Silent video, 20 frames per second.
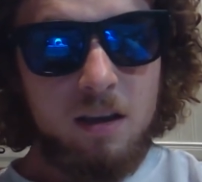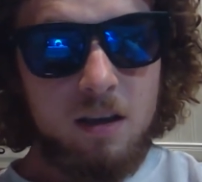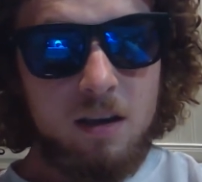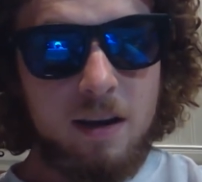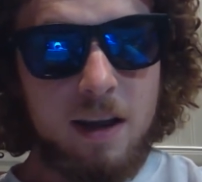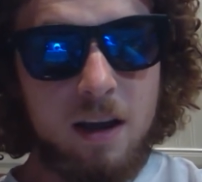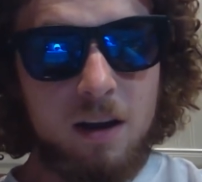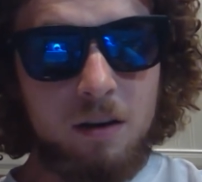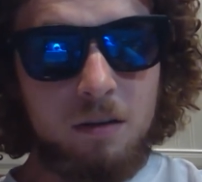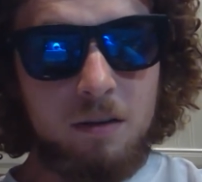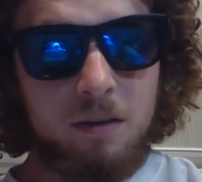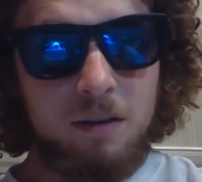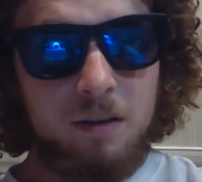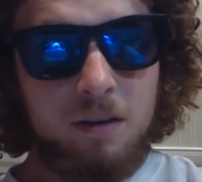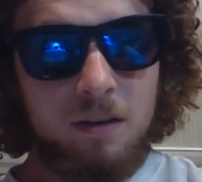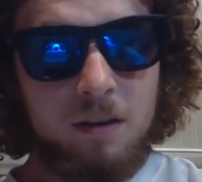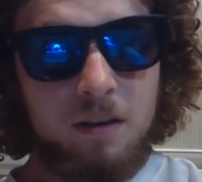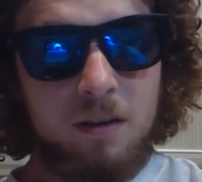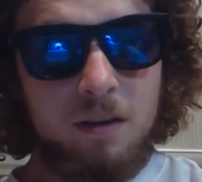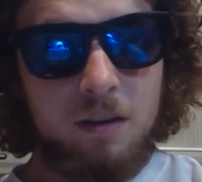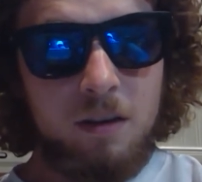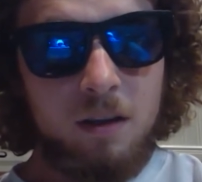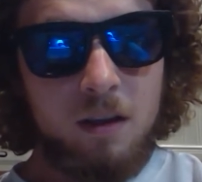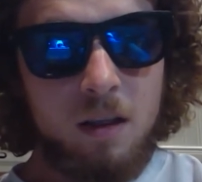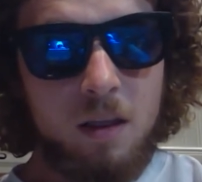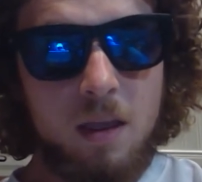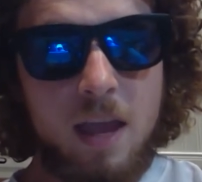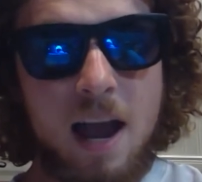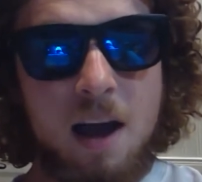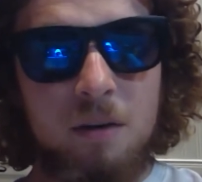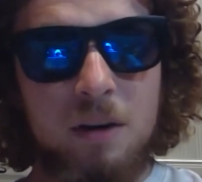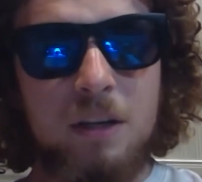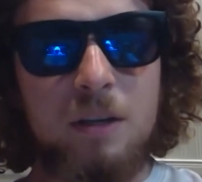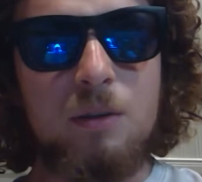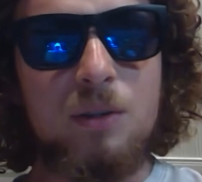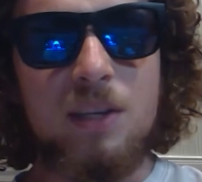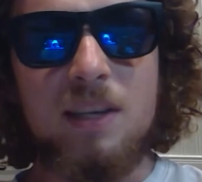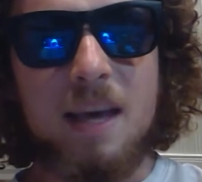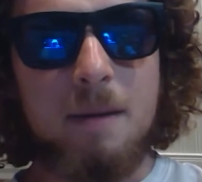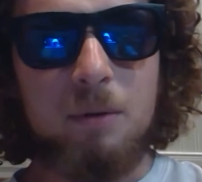Now, how can
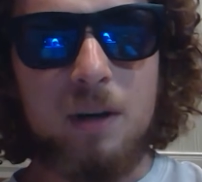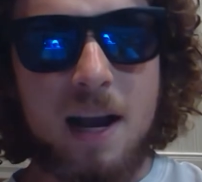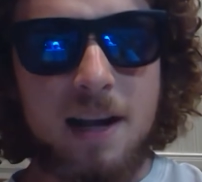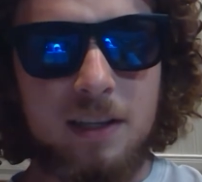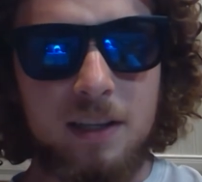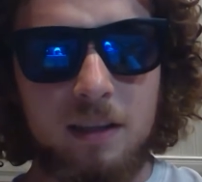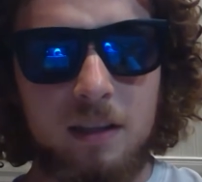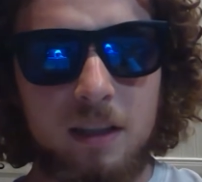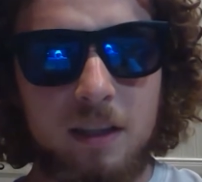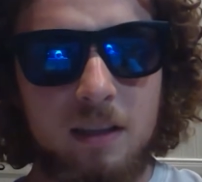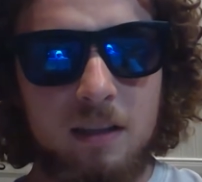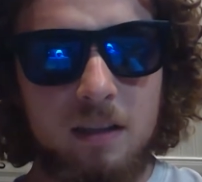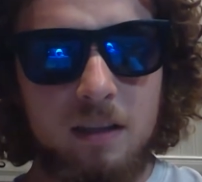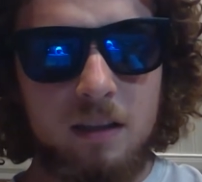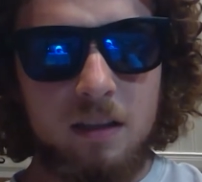you see that practically?